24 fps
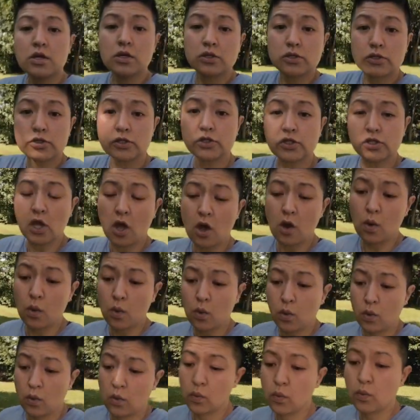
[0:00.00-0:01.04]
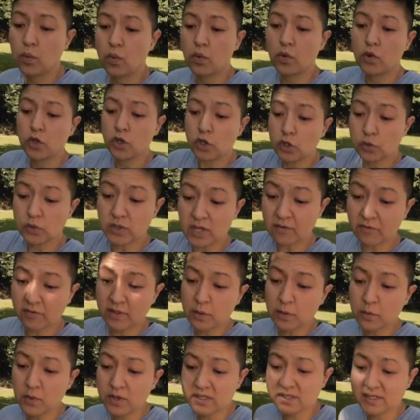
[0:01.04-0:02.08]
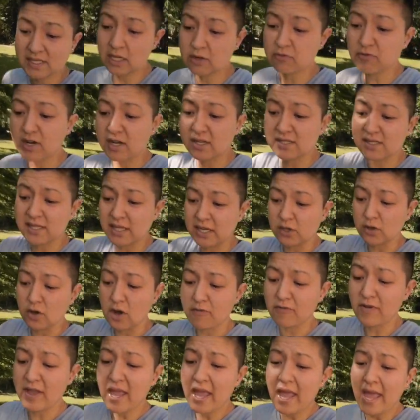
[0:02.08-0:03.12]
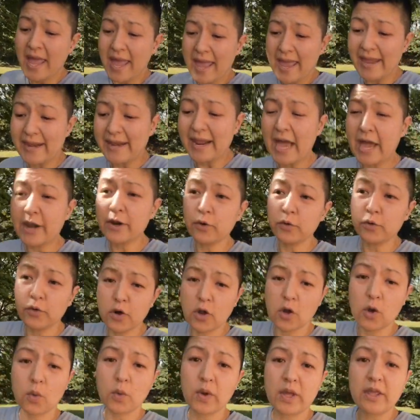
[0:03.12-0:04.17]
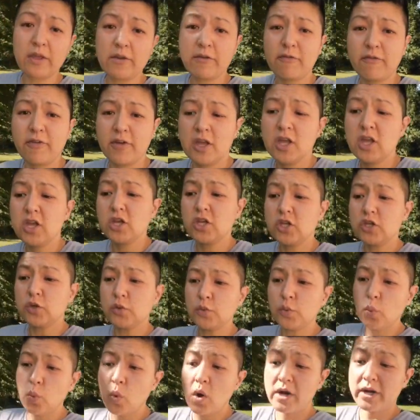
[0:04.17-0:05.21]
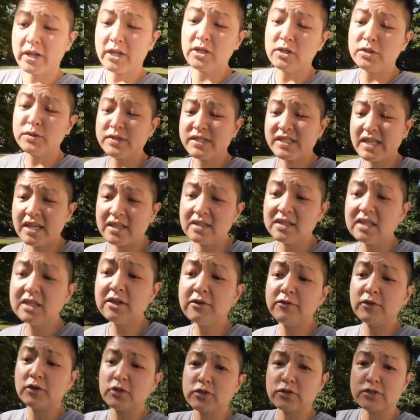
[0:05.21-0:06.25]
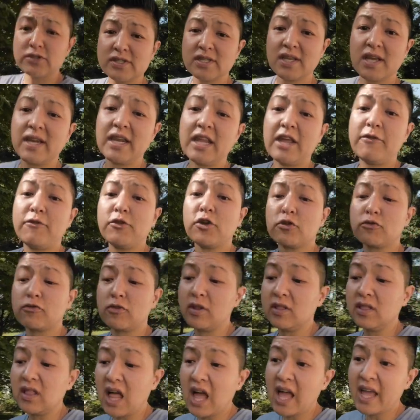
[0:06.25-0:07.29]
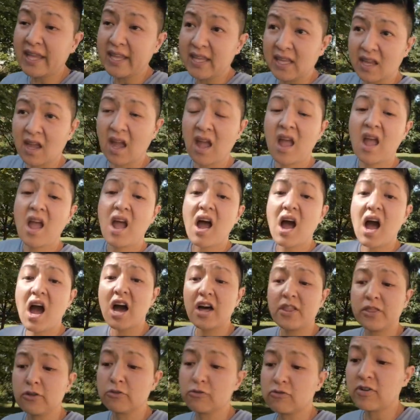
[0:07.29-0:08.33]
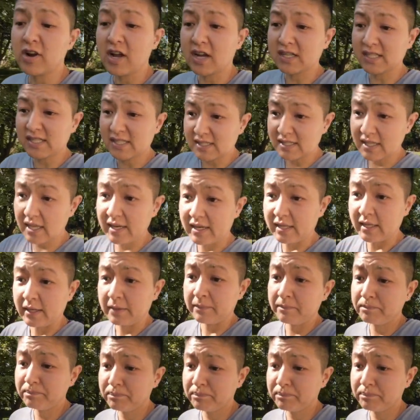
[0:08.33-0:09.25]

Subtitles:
So you definitely want to take Rocksteady off, and I don't know if you want to use ND filters then if you're relying on the Rocksteady.